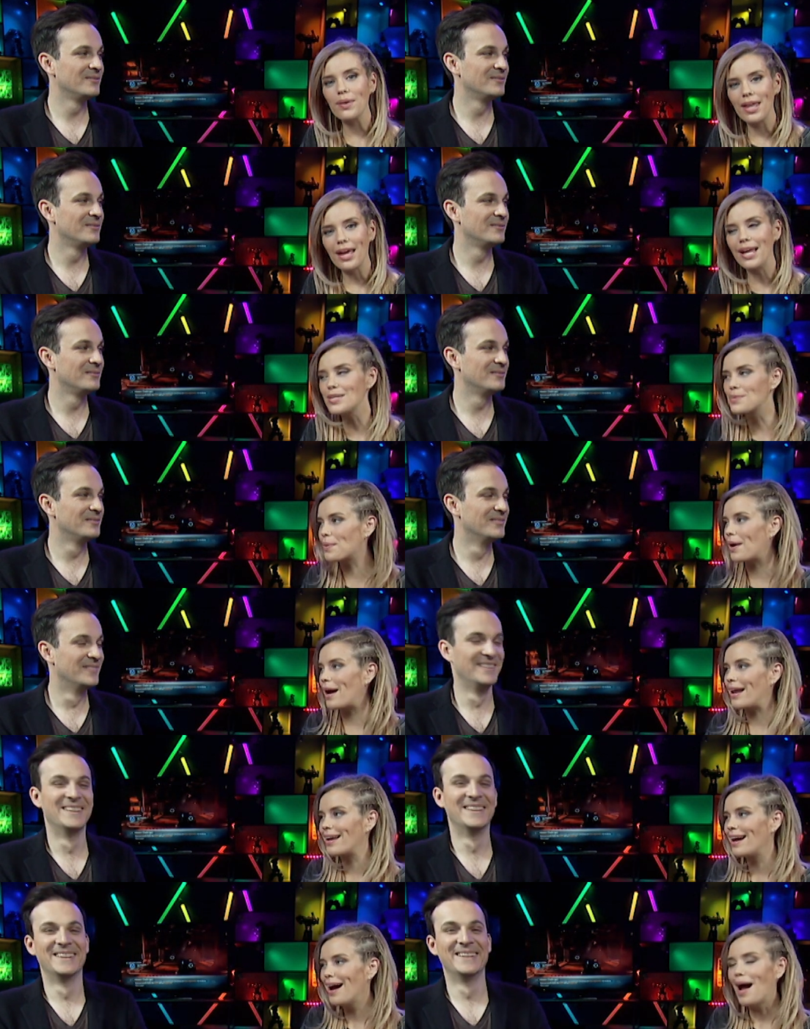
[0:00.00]
Speaker 1: where their heads were
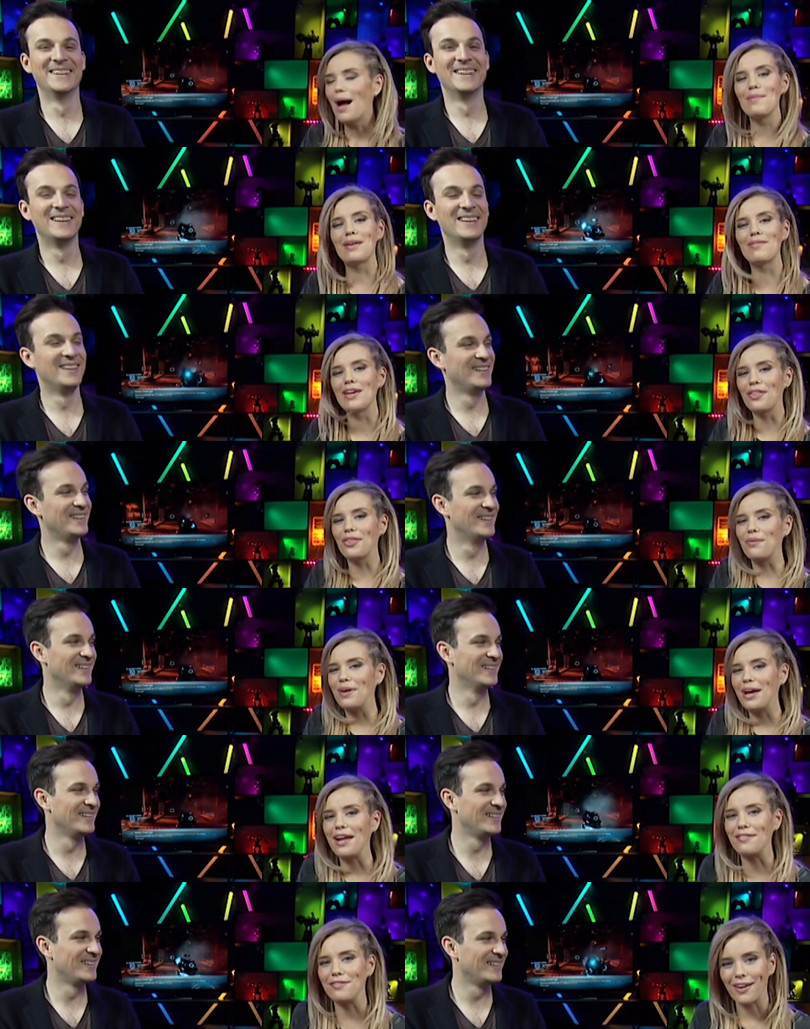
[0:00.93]
at. I'm giving it
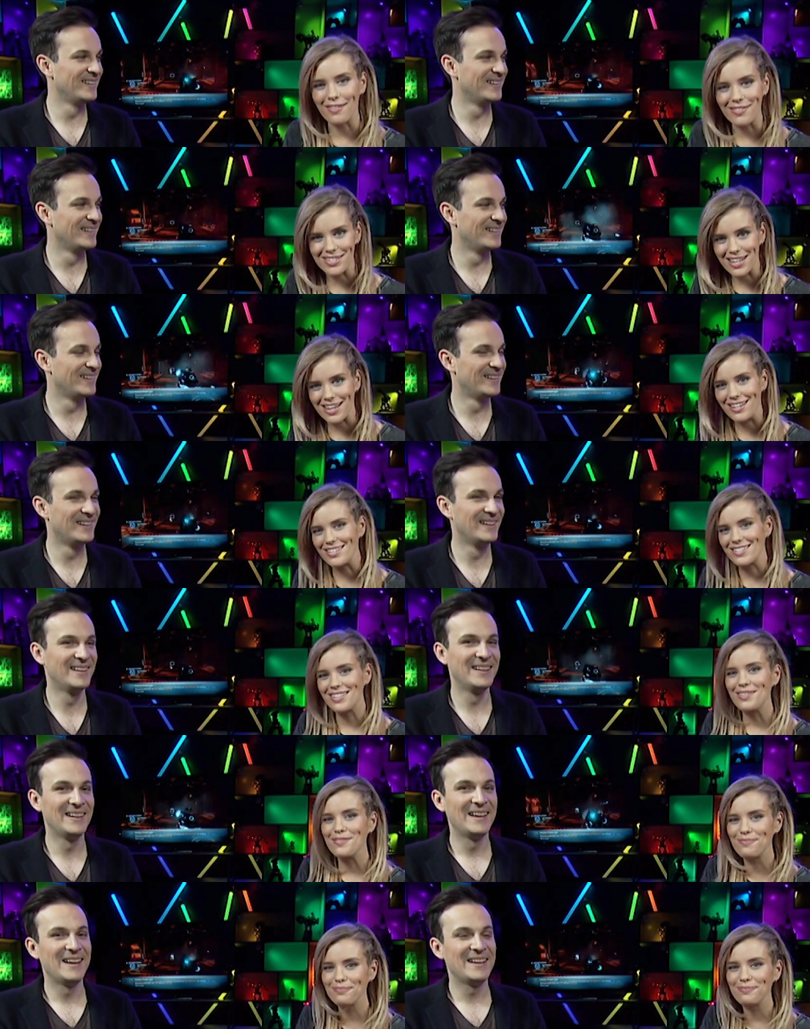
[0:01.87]
three out of five
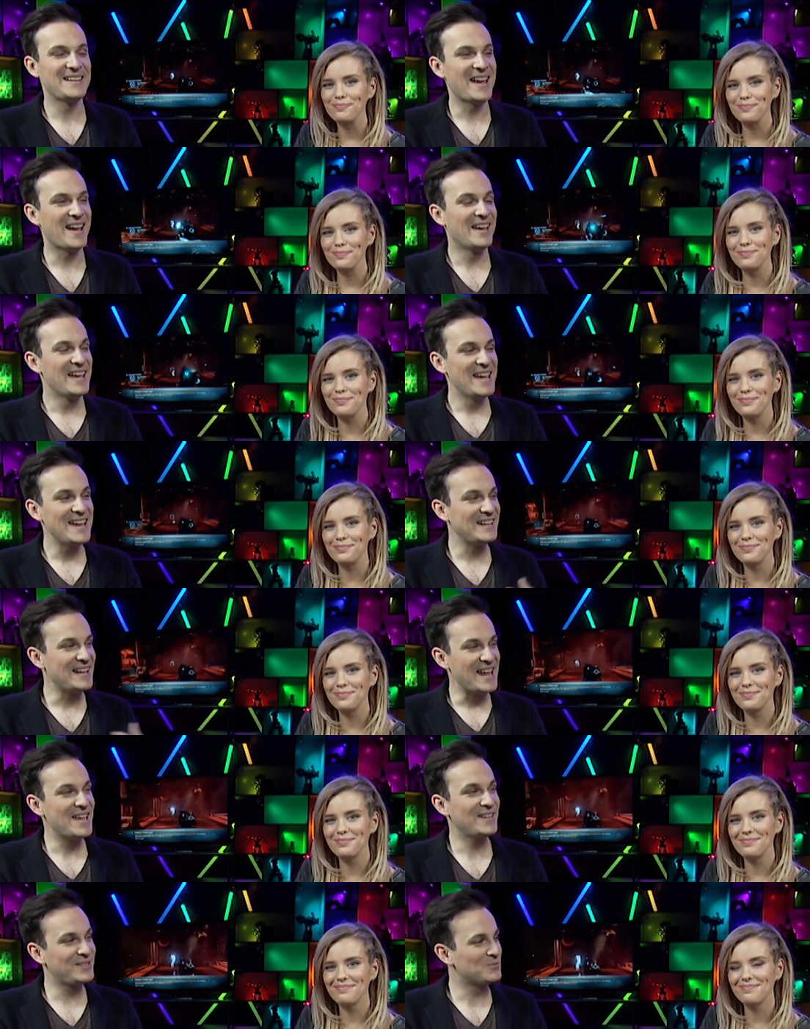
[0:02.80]
stars.
Speaker 2: Yeah,
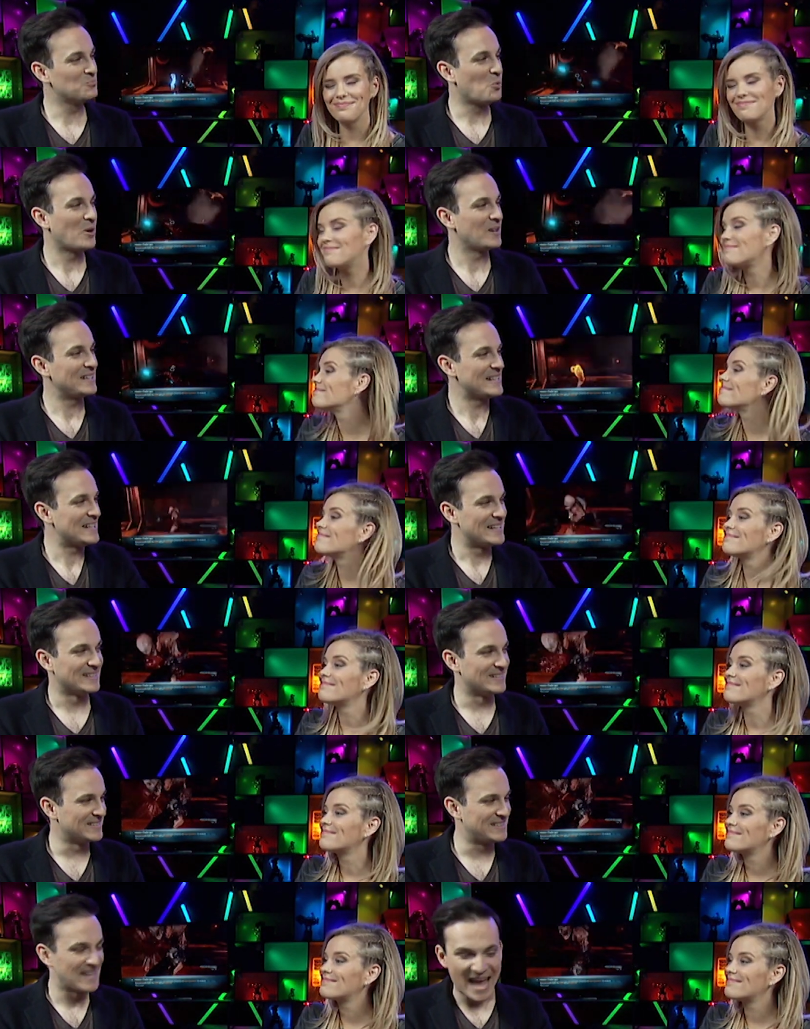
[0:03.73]
it is what it
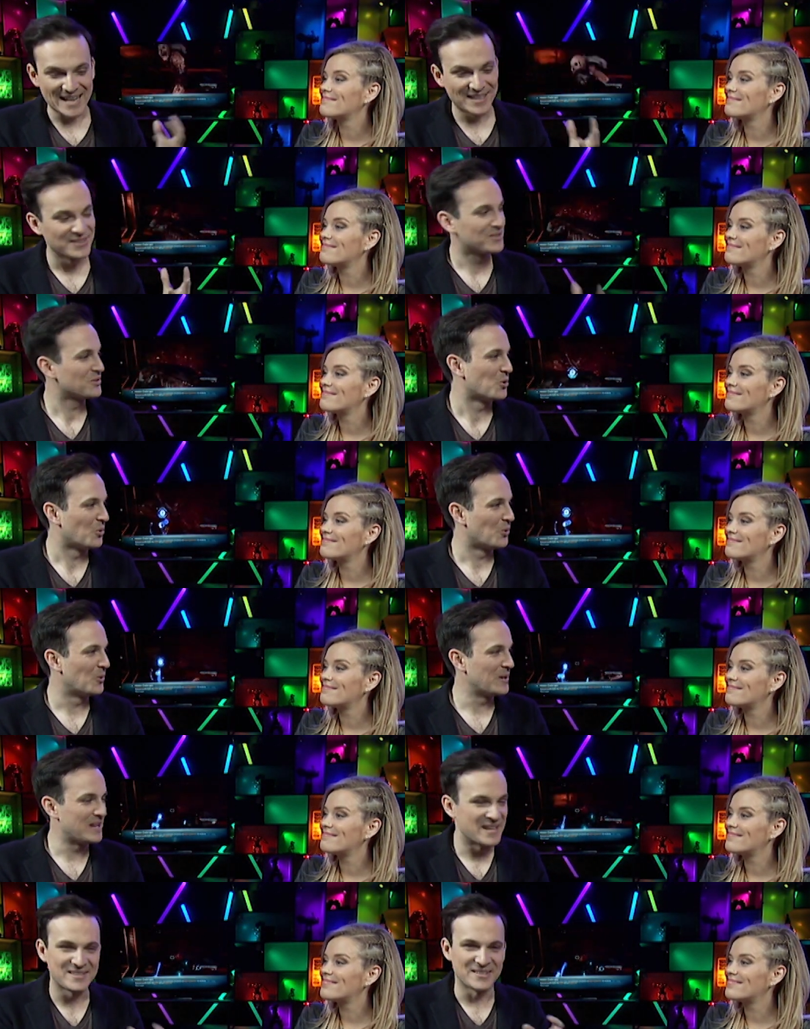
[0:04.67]
is. At its
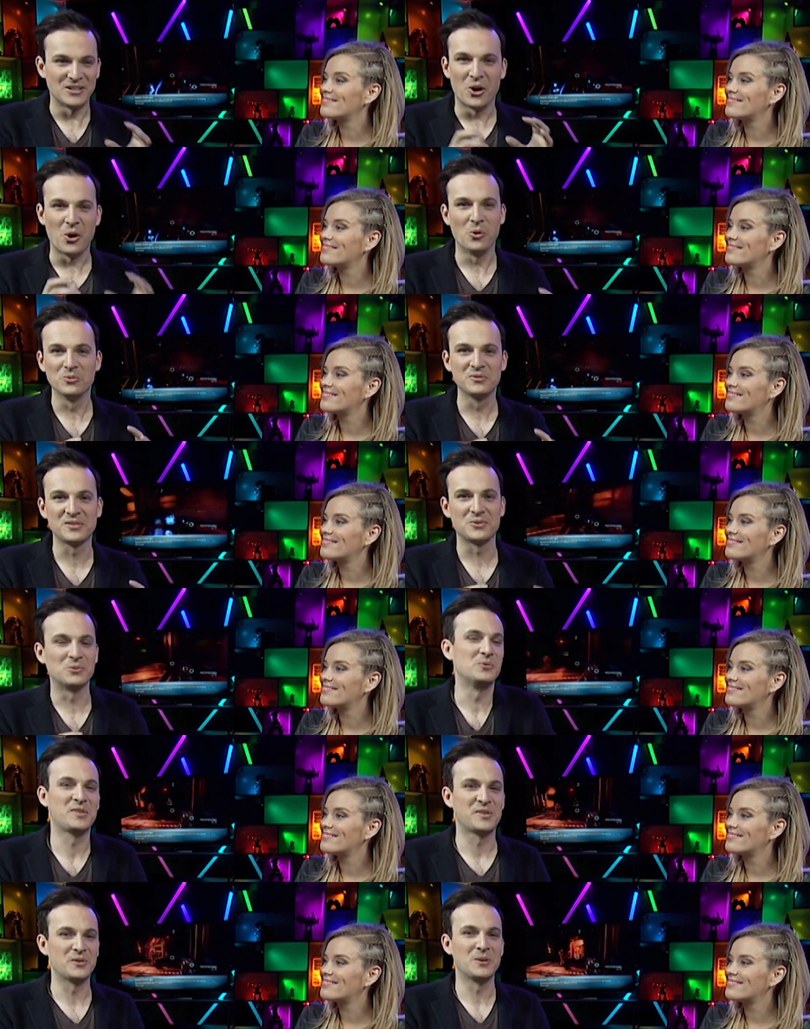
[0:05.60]
core, it's an old
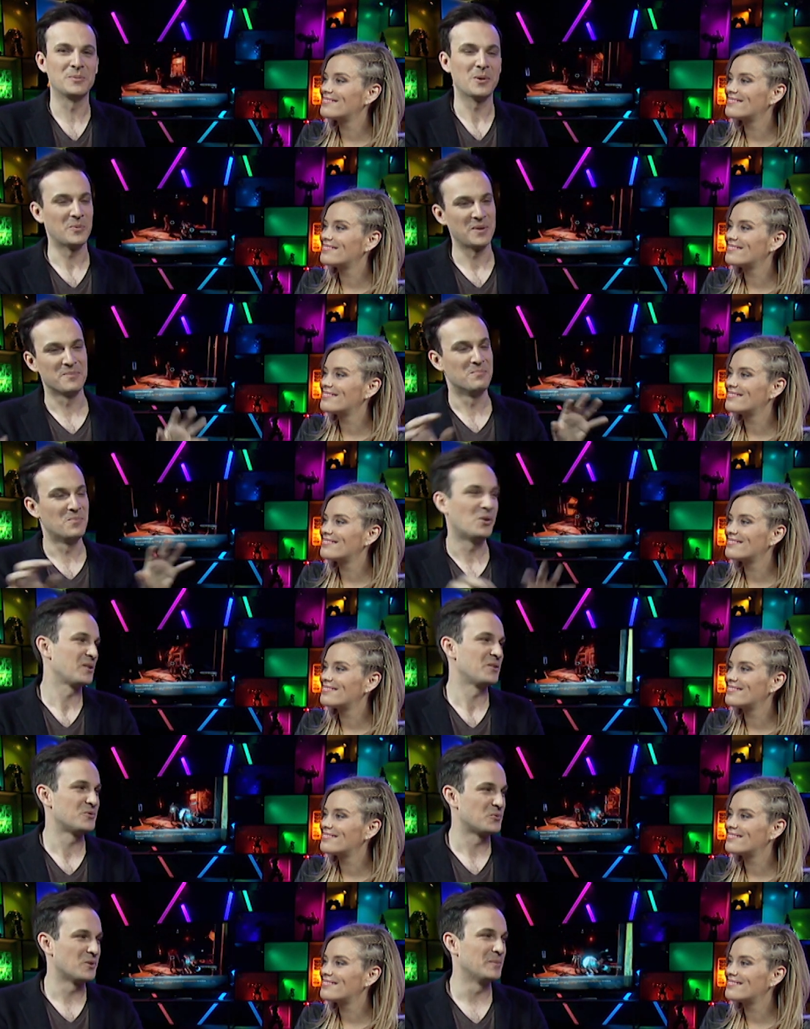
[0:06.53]
school shooter, but with
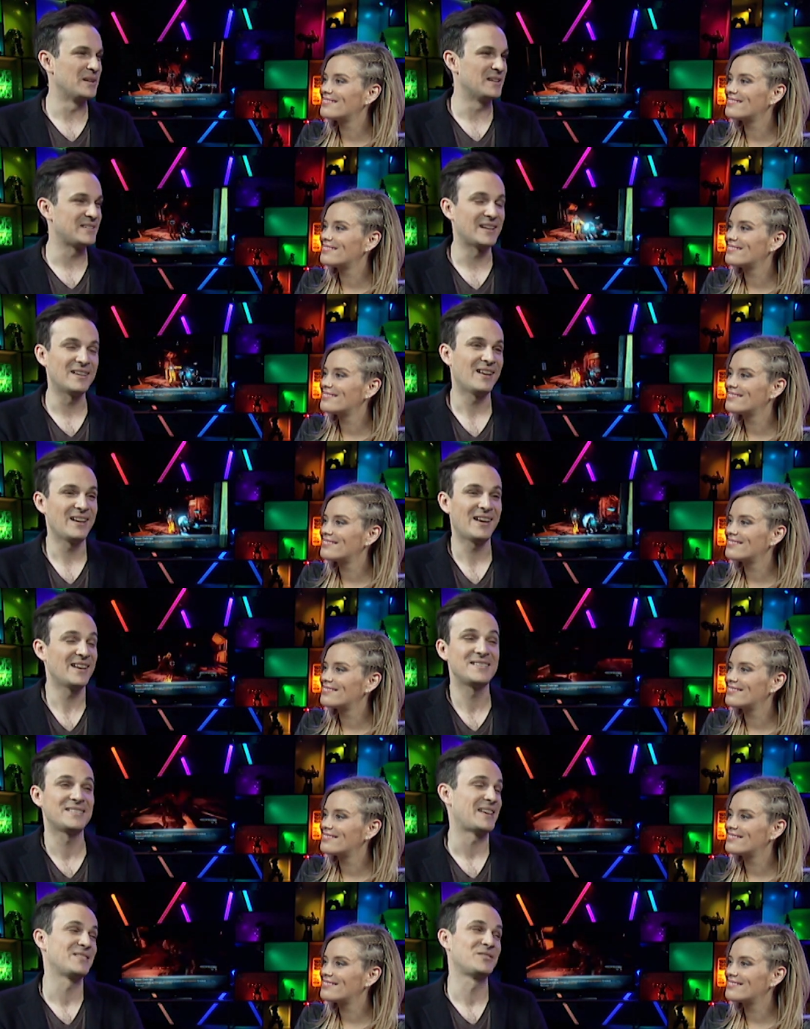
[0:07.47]
modern trimmings, and
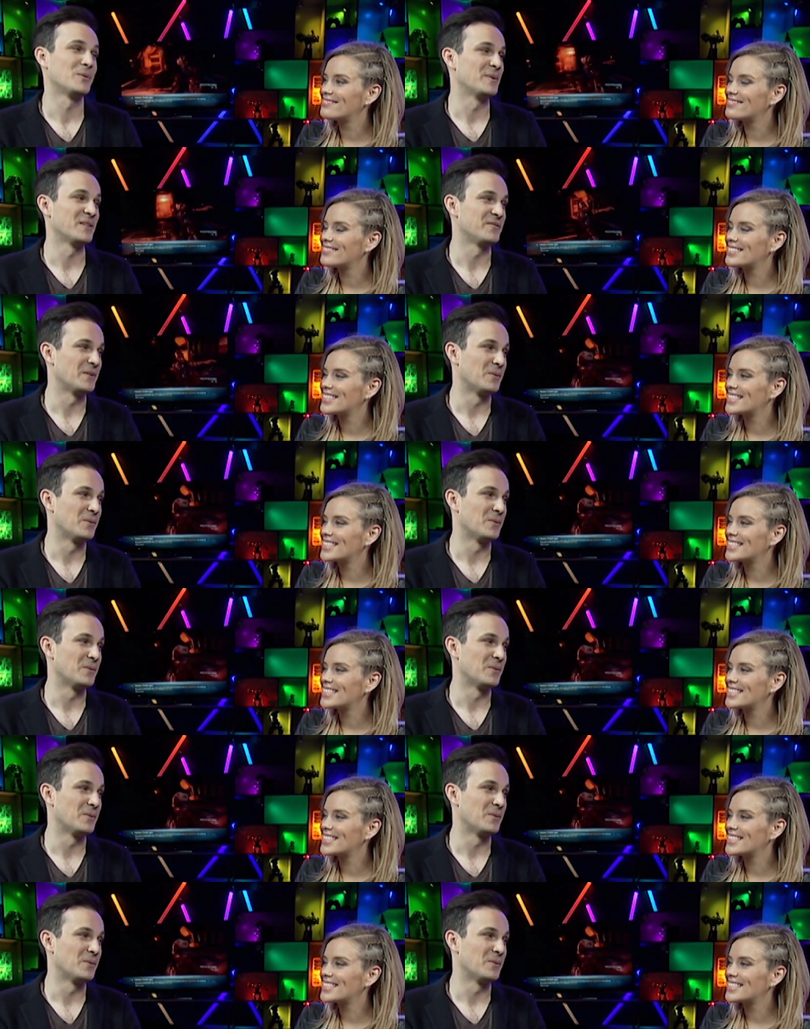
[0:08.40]
I just had so much